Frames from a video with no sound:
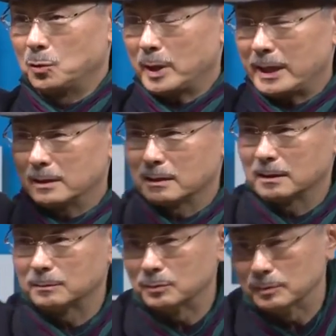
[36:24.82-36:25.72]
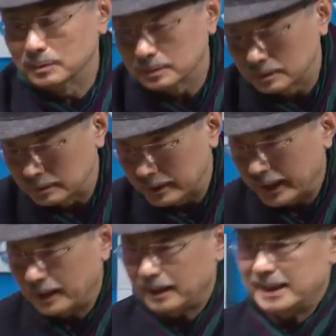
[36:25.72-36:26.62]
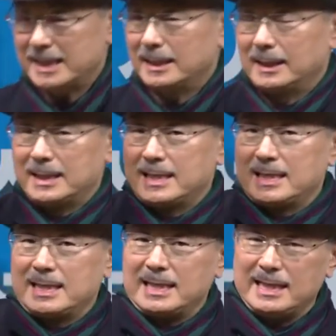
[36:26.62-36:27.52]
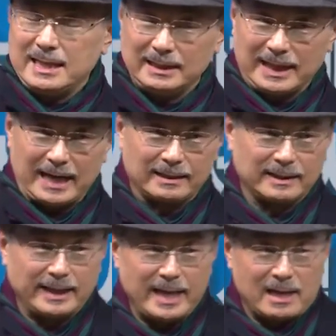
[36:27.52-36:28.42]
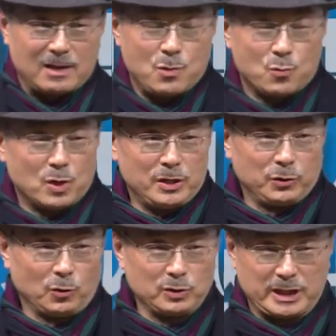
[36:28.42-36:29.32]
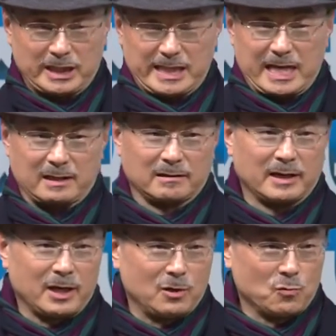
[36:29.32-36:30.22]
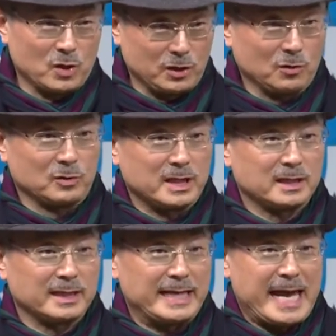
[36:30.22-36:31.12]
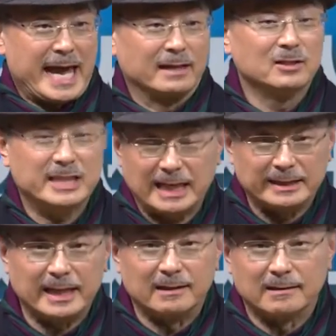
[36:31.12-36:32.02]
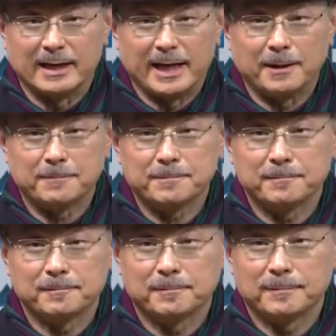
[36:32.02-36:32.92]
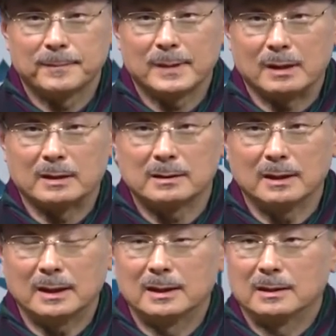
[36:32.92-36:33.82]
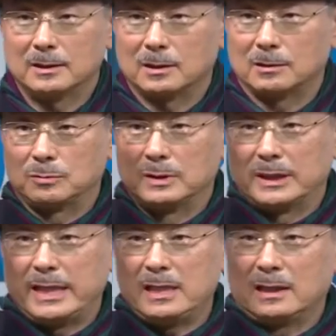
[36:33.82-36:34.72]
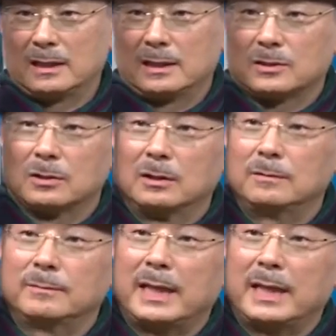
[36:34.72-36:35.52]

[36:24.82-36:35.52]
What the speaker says: This image will become your motivation and driving force. This will give you that needed energy, all the things that you dream about,